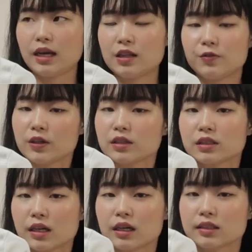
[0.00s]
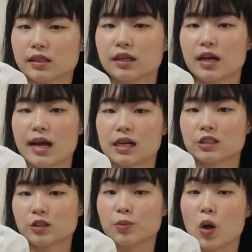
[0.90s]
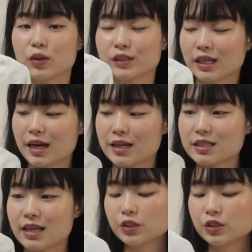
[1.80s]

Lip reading: It feels like it's like a small size,